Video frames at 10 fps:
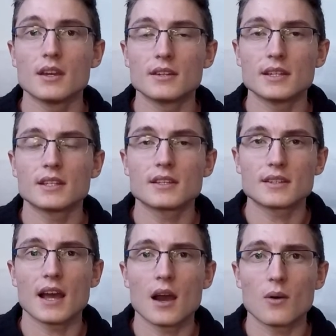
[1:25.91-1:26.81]
This is
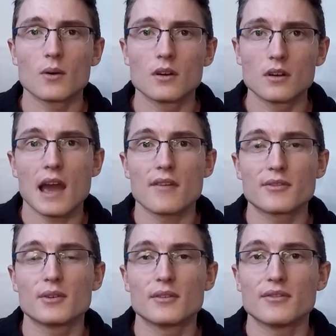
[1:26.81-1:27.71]
now
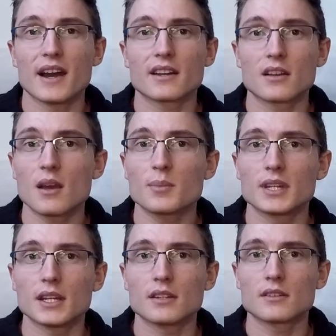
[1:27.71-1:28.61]
after the final
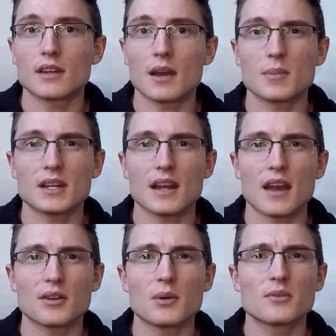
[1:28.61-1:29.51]
update. I mean, I
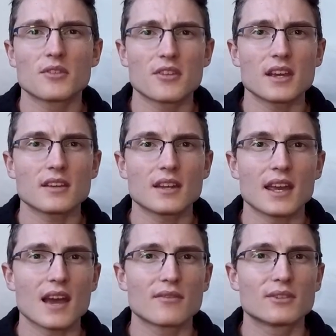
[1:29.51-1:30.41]
don't think they
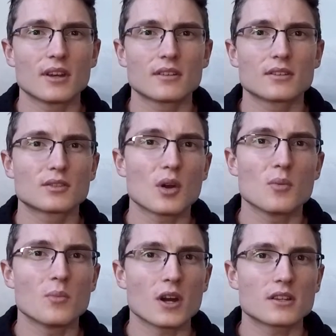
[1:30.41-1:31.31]
have done so
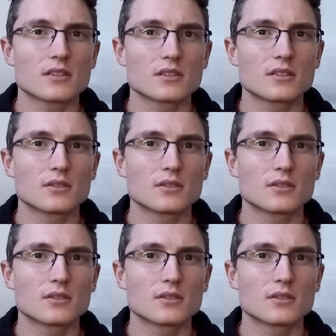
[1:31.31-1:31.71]
much